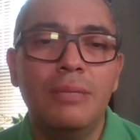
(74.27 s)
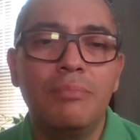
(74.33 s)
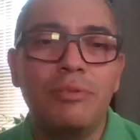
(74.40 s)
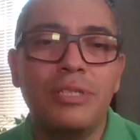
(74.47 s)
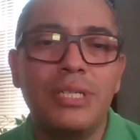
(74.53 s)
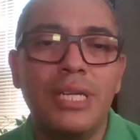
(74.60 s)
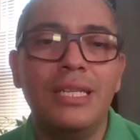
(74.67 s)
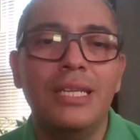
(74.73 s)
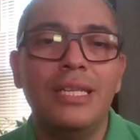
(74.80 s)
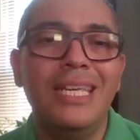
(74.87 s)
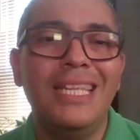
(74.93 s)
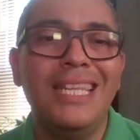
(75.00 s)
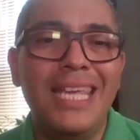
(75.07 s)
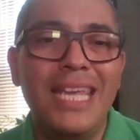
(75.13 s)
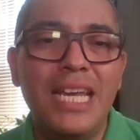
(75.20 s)
presented
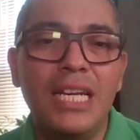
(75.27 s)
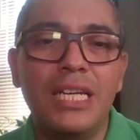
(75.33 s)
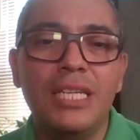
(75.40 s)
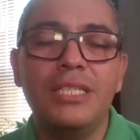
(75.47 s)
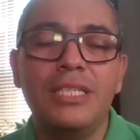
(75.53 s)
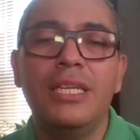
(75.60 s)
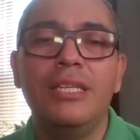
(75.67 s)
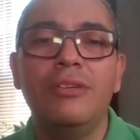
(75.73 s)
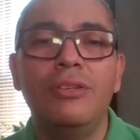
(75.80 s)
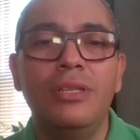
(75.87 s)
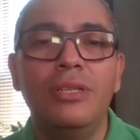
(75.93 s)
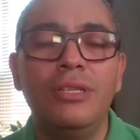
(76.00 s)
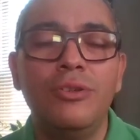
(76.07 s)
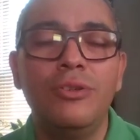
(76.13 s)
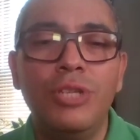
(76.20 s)
in English, then
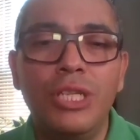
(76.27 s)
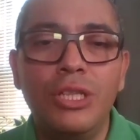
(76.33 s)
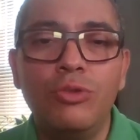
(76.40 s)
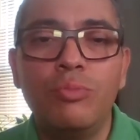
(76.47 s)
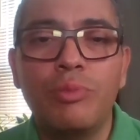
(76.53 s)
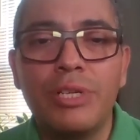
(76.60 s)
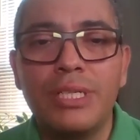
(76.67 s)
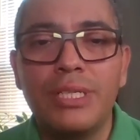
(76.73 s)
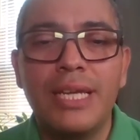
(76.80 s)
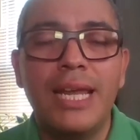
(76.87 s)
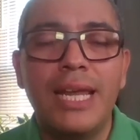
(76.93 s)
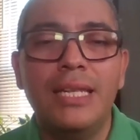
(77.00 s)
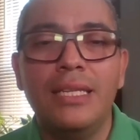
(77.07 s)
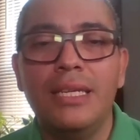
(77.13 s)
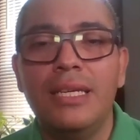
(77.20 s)
you need to
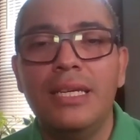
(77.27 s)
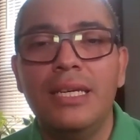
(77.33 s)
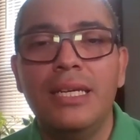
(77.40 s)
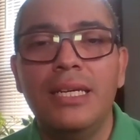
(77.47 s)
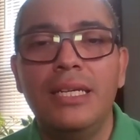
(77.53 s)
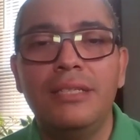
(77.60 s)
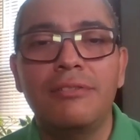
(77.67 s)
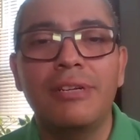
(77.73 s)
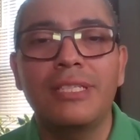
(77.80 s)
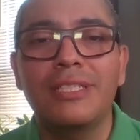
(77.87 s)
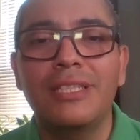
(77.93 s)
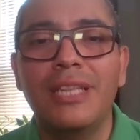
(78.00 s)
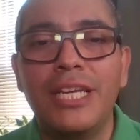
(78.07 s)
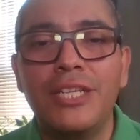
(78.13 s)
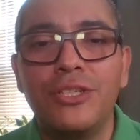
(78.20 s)
present
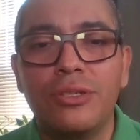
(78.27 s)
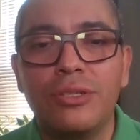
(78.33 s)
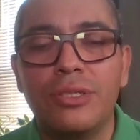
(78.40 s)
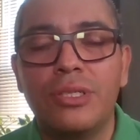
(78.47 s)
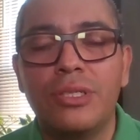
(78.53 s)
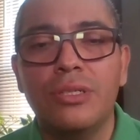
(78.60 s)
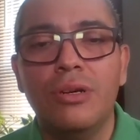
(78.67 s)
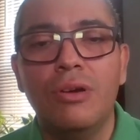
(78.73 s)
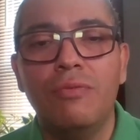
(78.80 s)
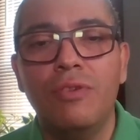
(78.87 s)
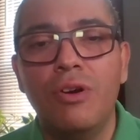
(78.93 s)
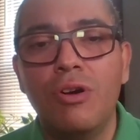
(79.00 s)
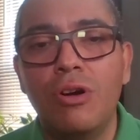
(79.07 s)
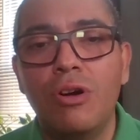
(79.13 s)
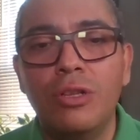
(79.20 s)
translations of
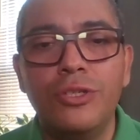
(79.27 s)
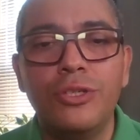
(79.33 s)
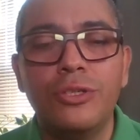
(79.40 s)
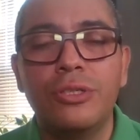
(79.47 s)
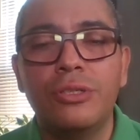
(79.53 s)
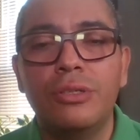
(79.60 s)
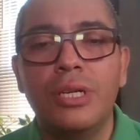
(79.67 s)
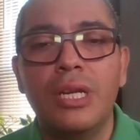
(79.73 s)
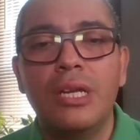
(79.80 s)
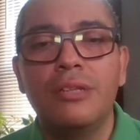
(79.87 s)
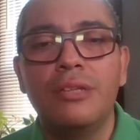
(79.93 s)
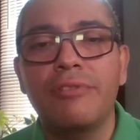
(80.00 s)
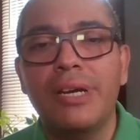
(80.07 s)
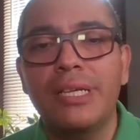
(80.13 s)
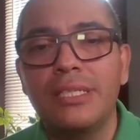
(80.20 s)
all your
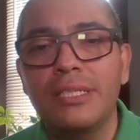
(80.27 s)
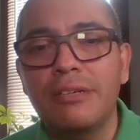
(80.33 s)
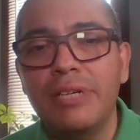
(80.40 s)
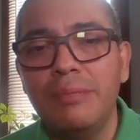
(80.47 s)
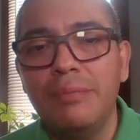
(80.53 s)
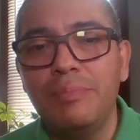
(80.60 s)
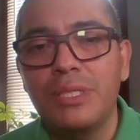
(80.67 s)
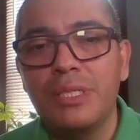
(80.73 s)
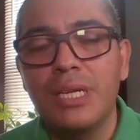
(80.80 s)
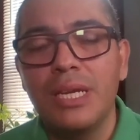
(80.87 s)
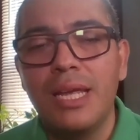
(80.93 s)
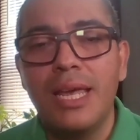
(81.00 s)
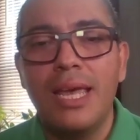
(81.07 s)
transcripts.